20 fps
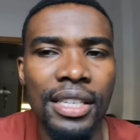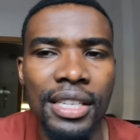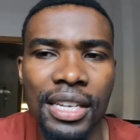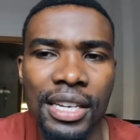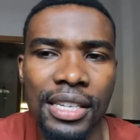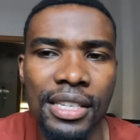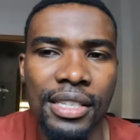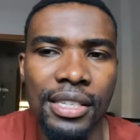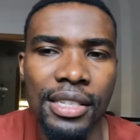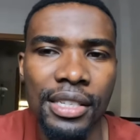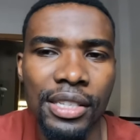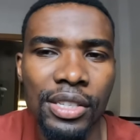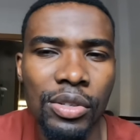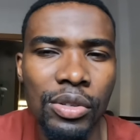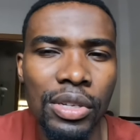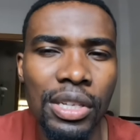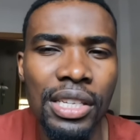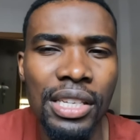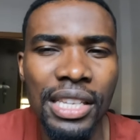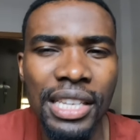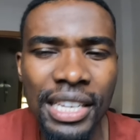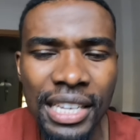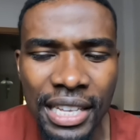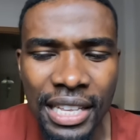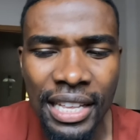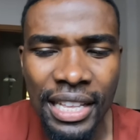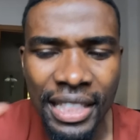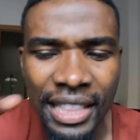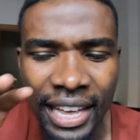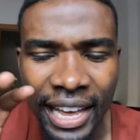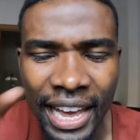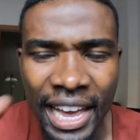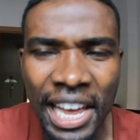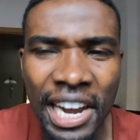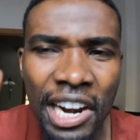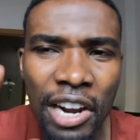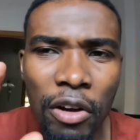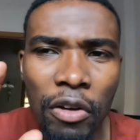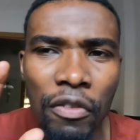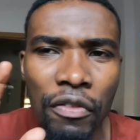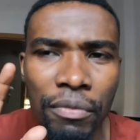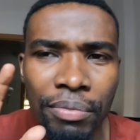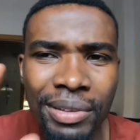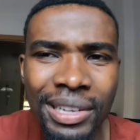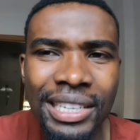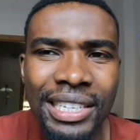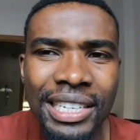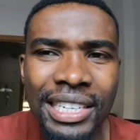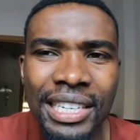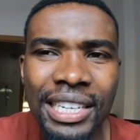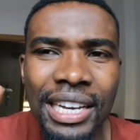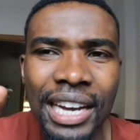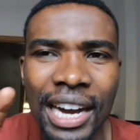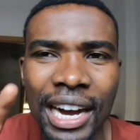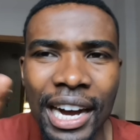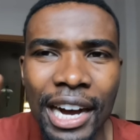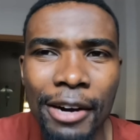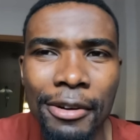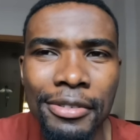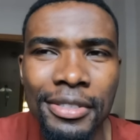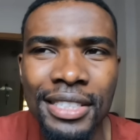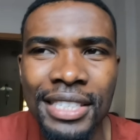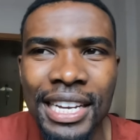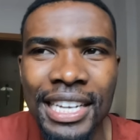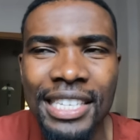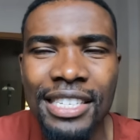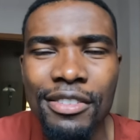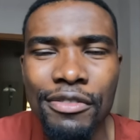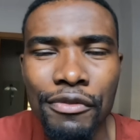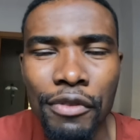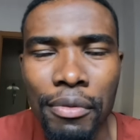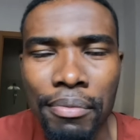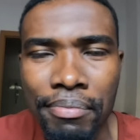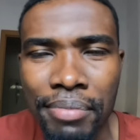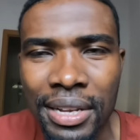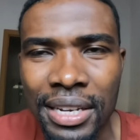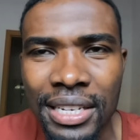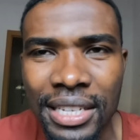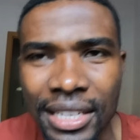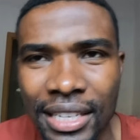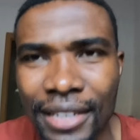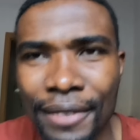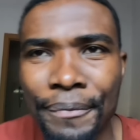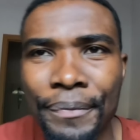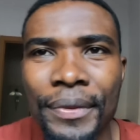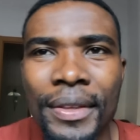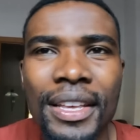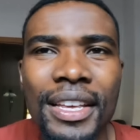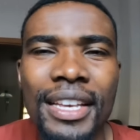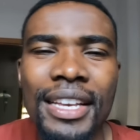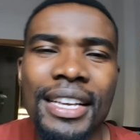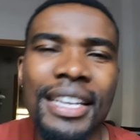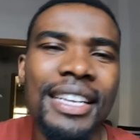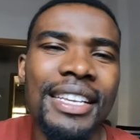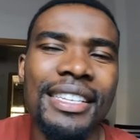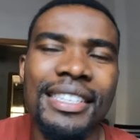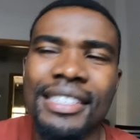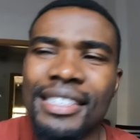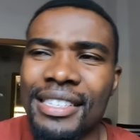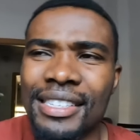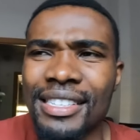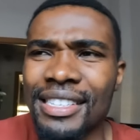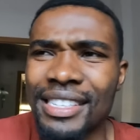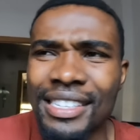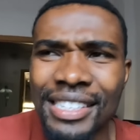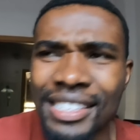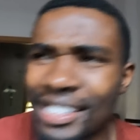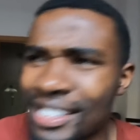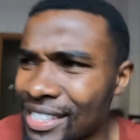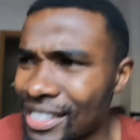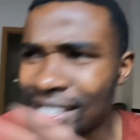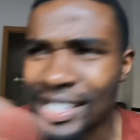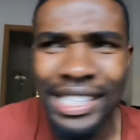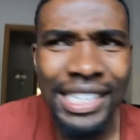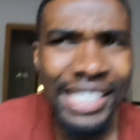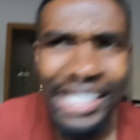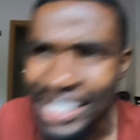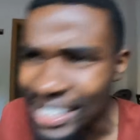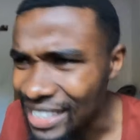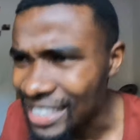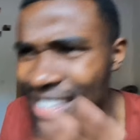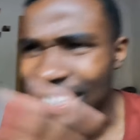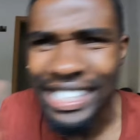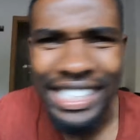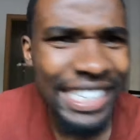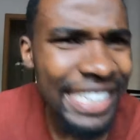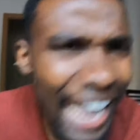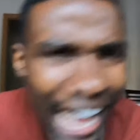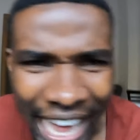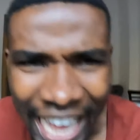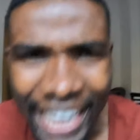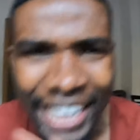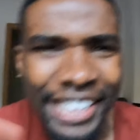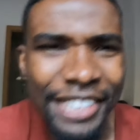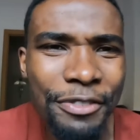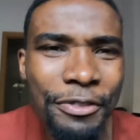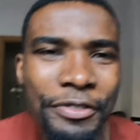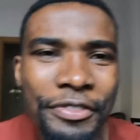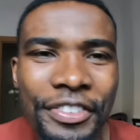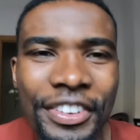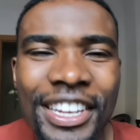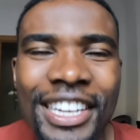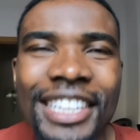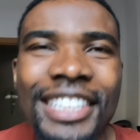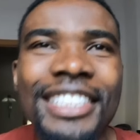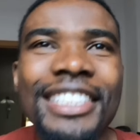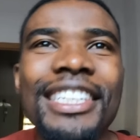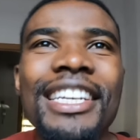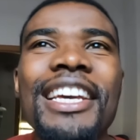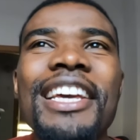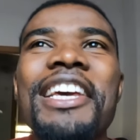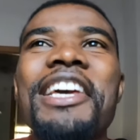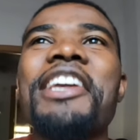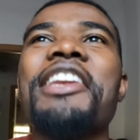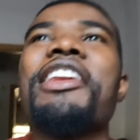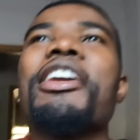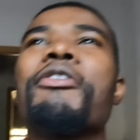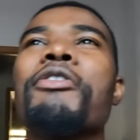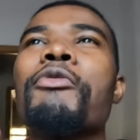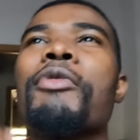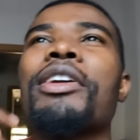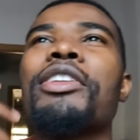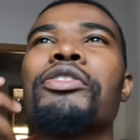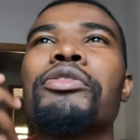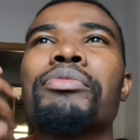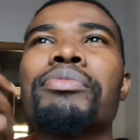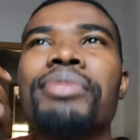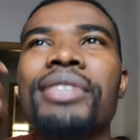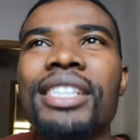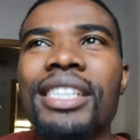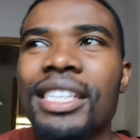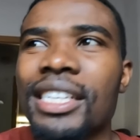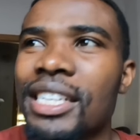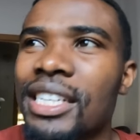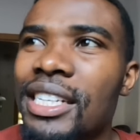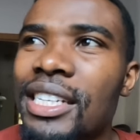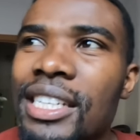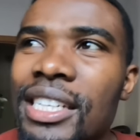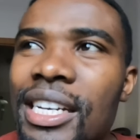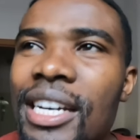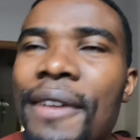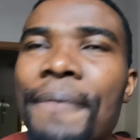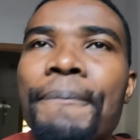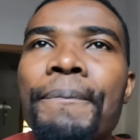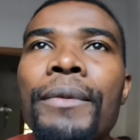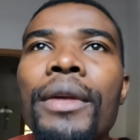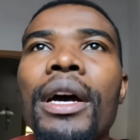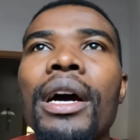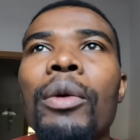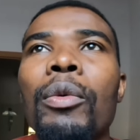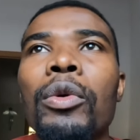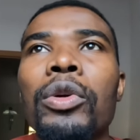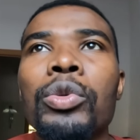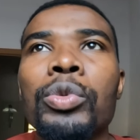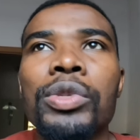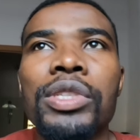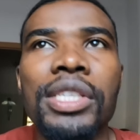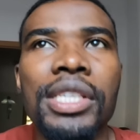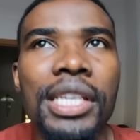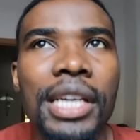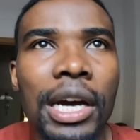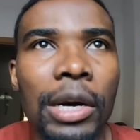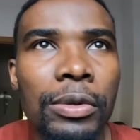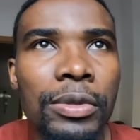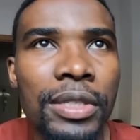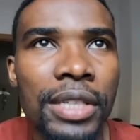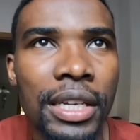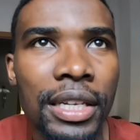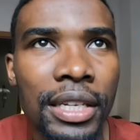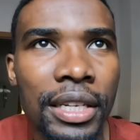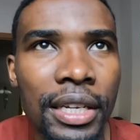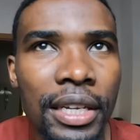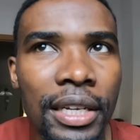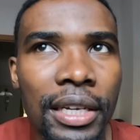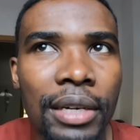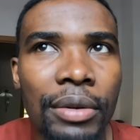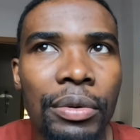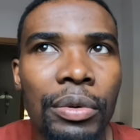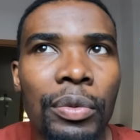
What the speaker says: Yes, is the era of building a house just for building is done, is finished. Now we want to bring in what we see outside here.